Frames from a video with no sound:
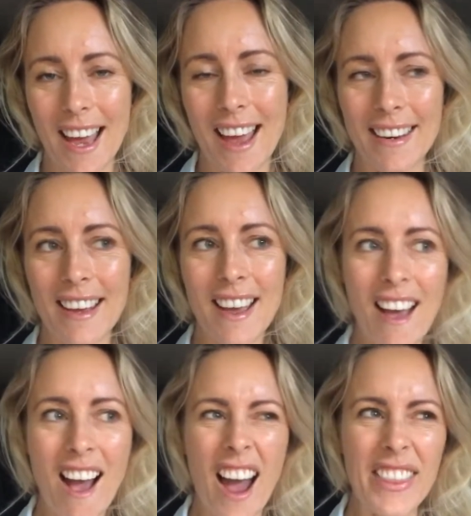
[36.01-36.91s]
And
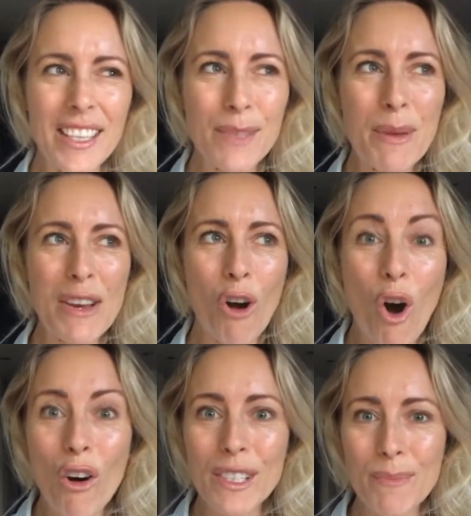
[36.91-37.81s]
I think it's
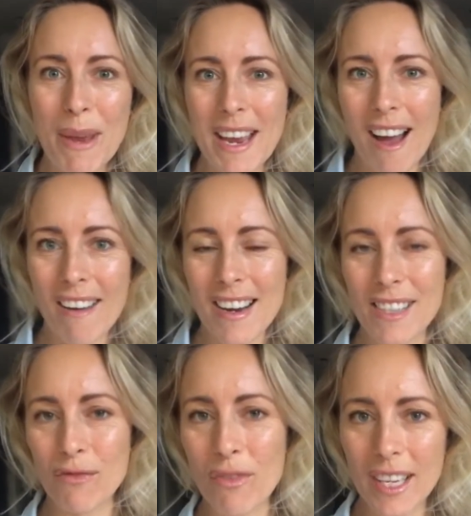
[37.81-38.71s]
because PR
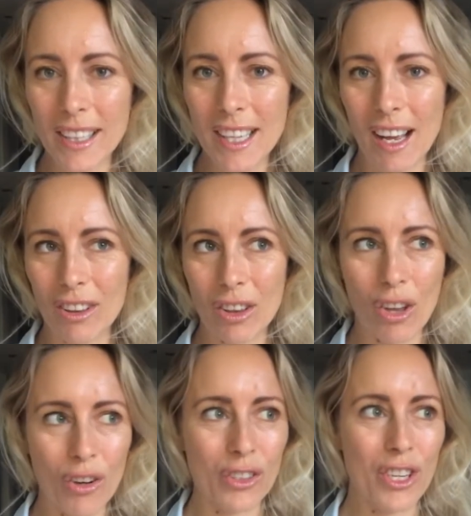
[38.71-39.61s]
is really a
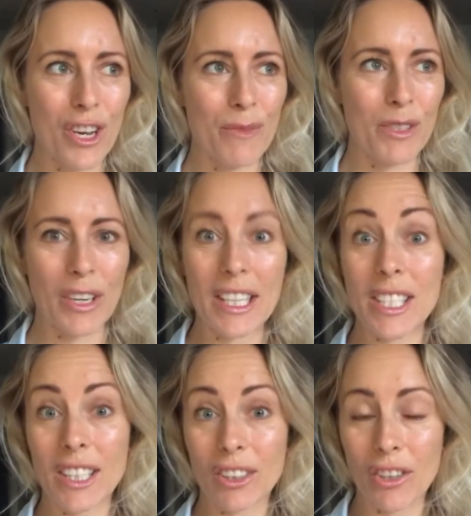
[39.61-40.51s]
long-term strategy
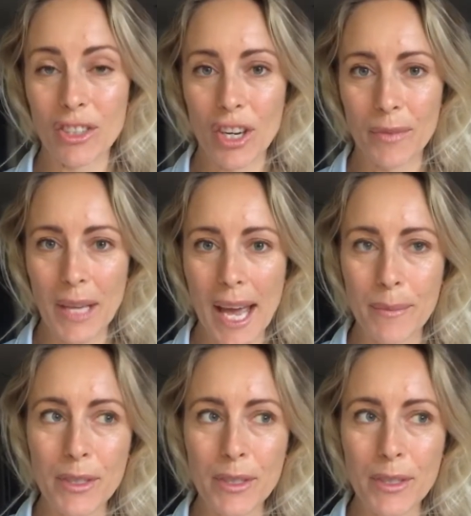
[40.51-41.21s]
and a long-term game.